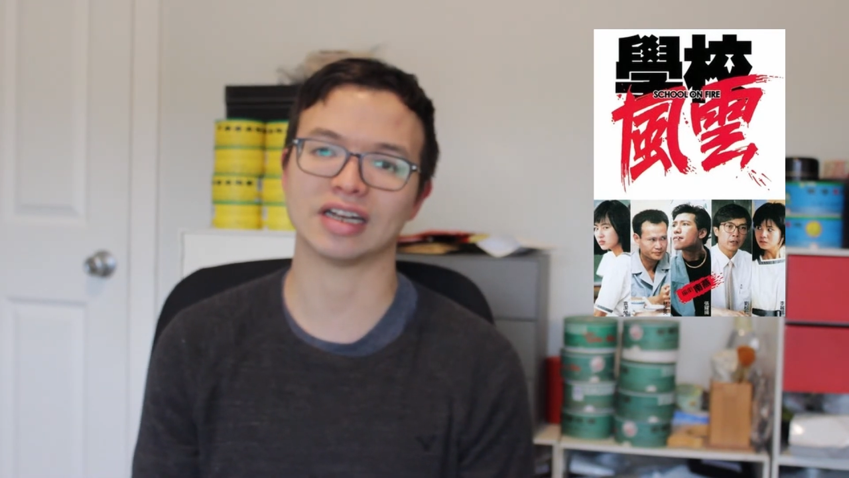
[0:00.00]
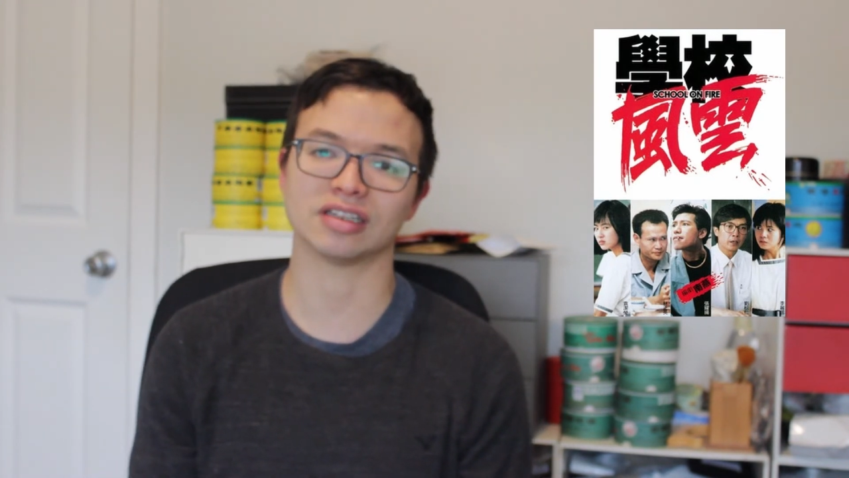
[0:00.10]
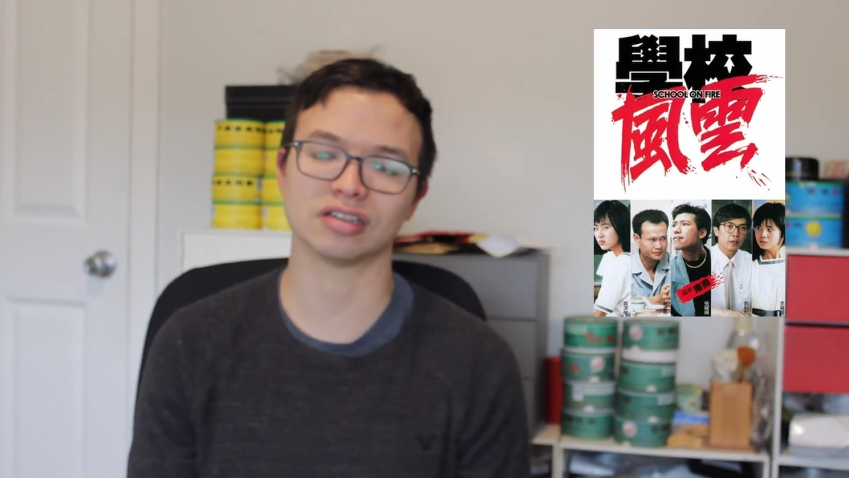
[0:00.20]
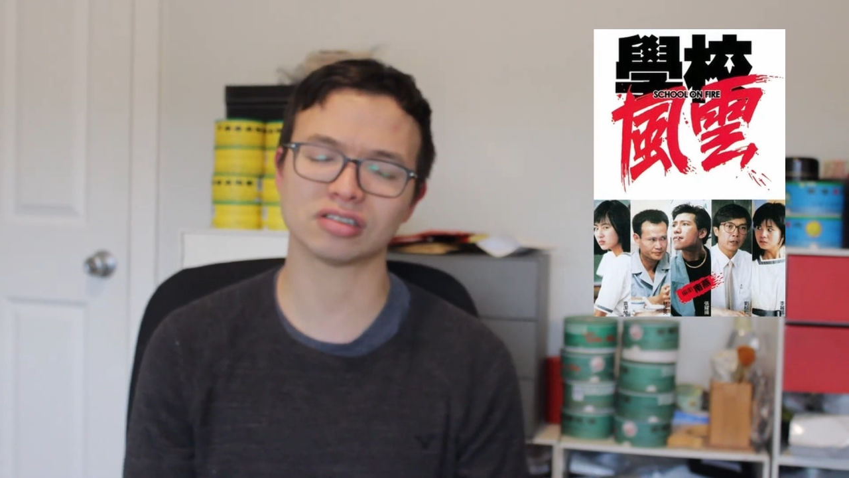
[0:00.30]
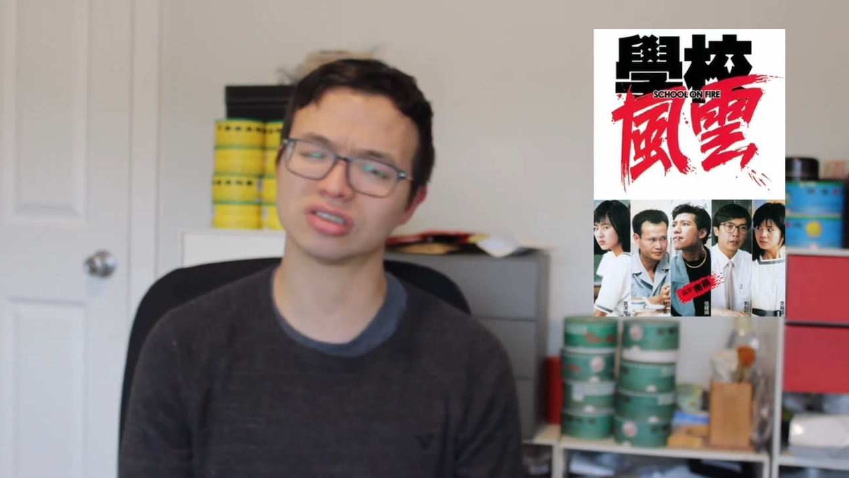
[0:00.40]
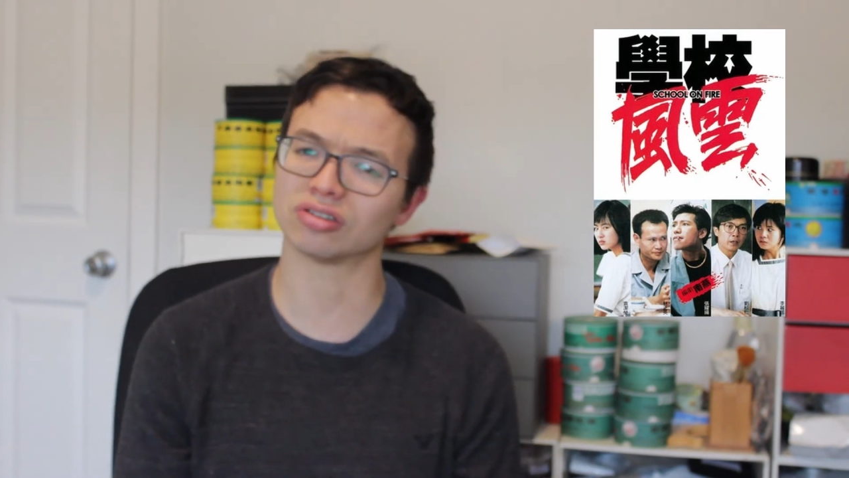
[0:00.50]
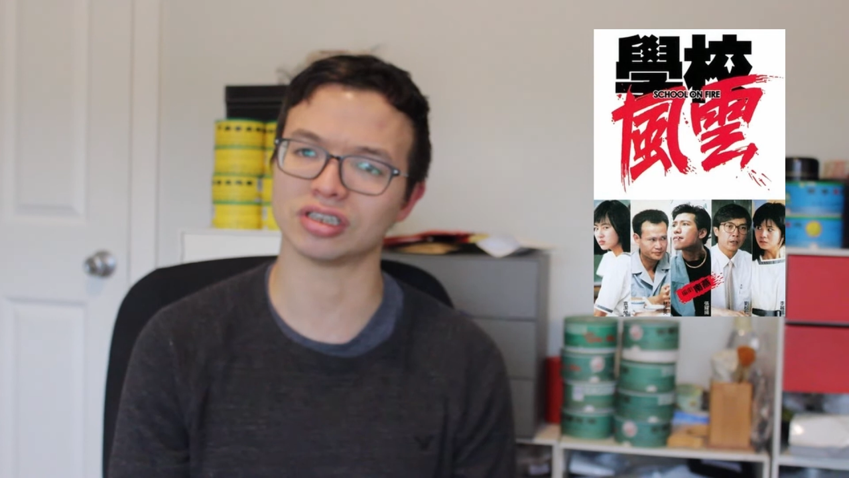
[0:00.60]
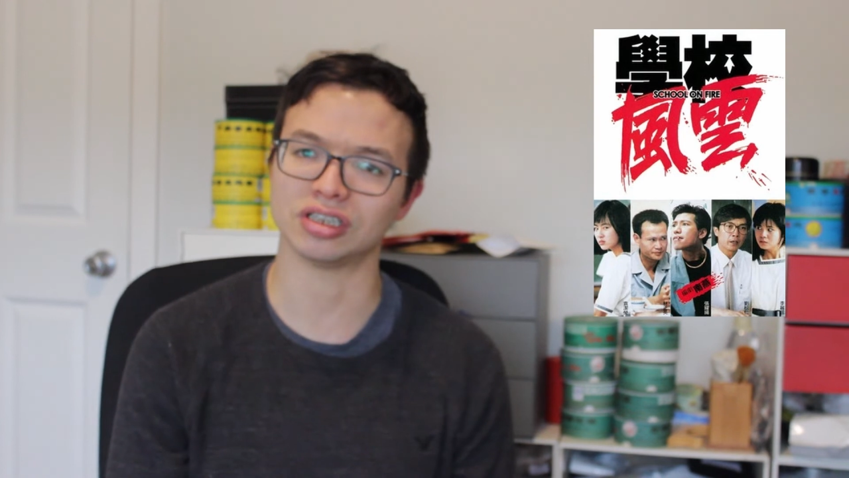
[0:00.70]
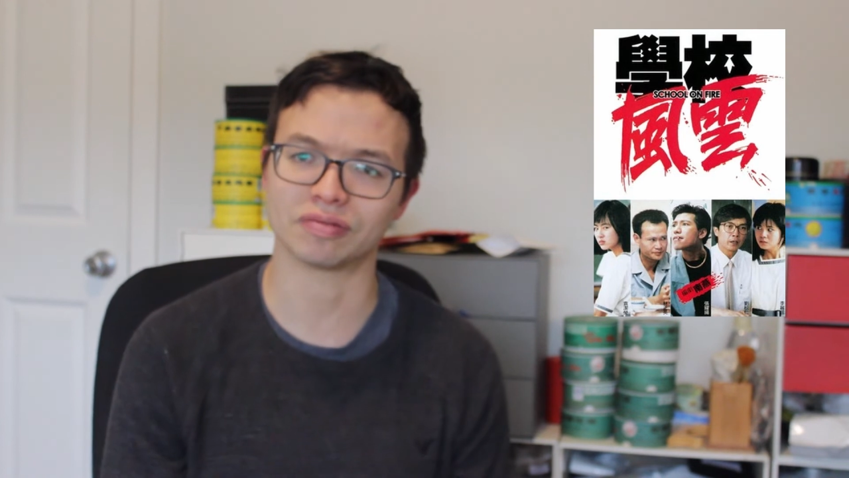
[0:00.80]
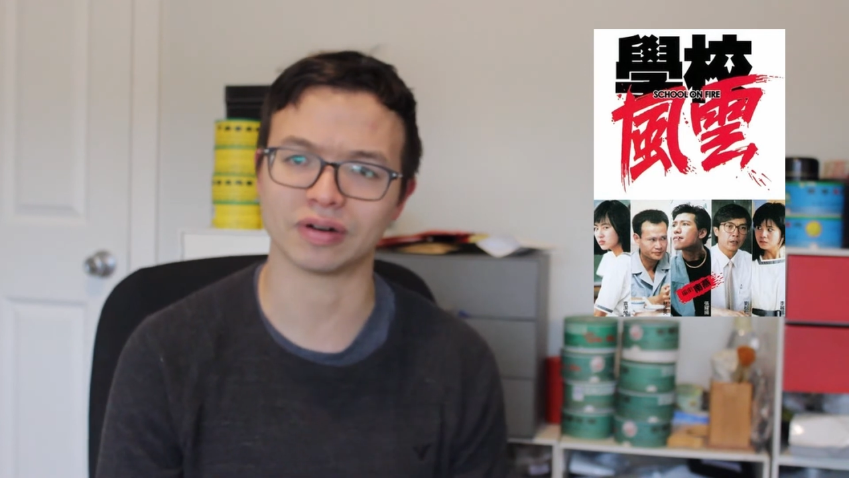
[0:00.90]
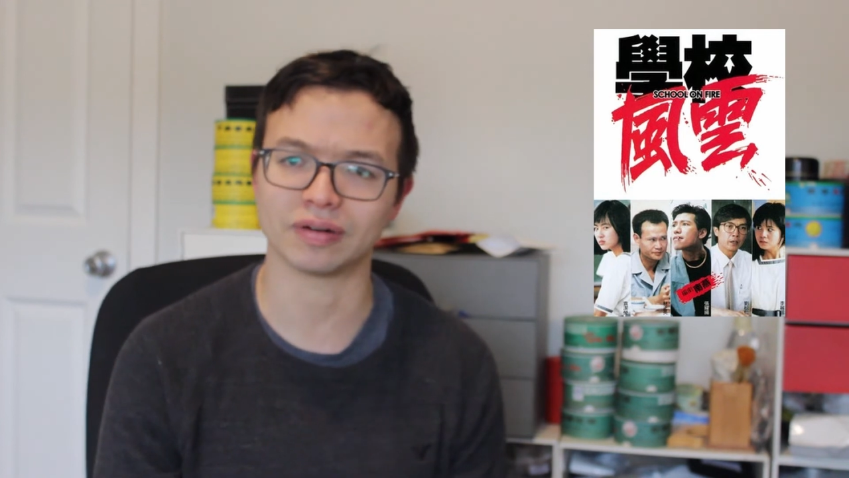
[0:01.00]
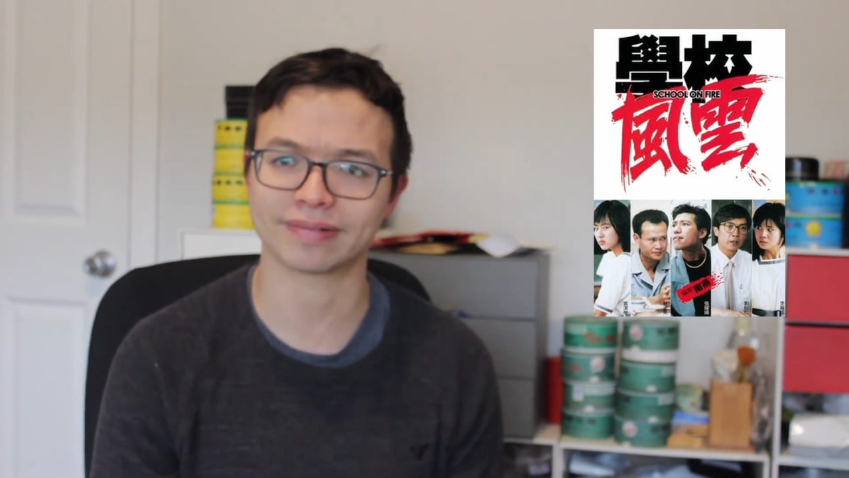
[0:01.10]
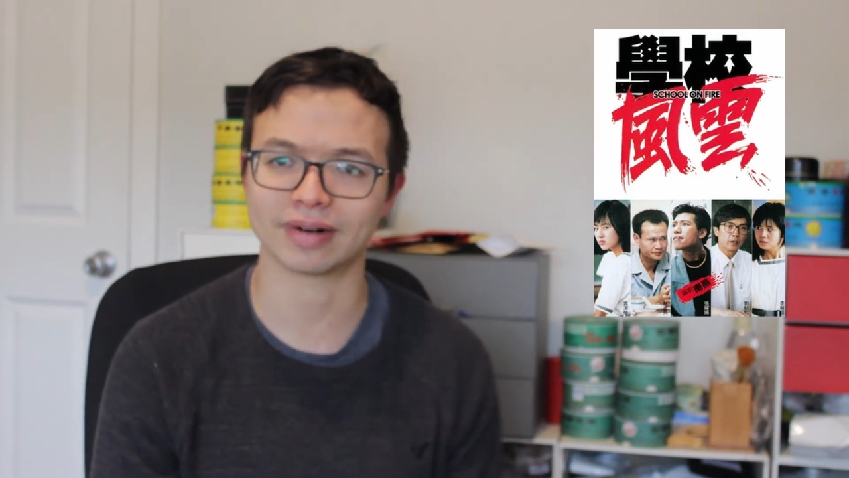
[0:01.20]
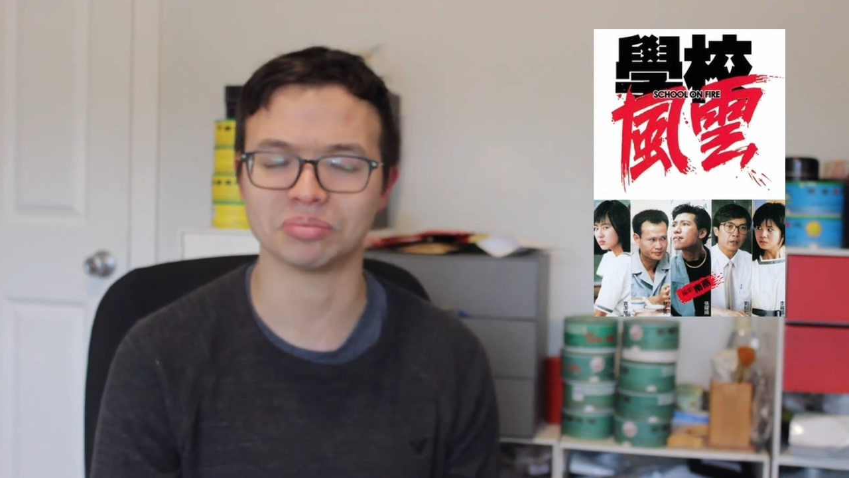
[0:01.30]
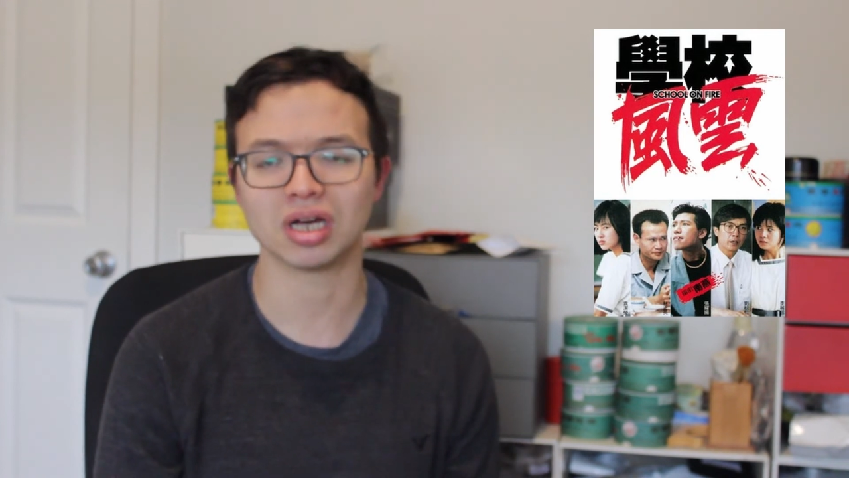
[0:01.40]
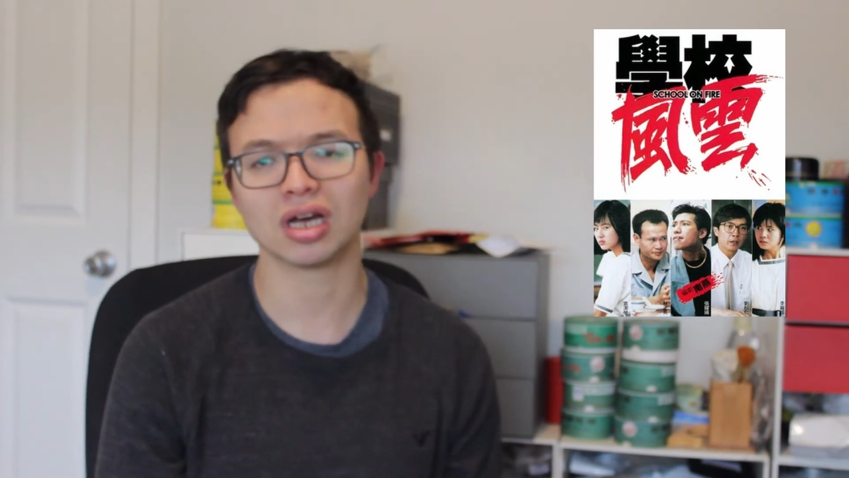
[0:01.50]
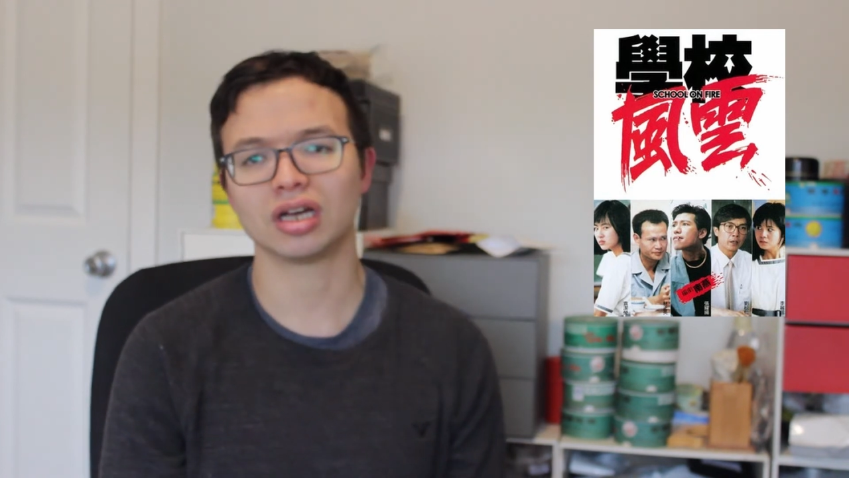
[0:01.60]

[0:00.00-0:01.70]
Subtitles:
and it looks totally different from,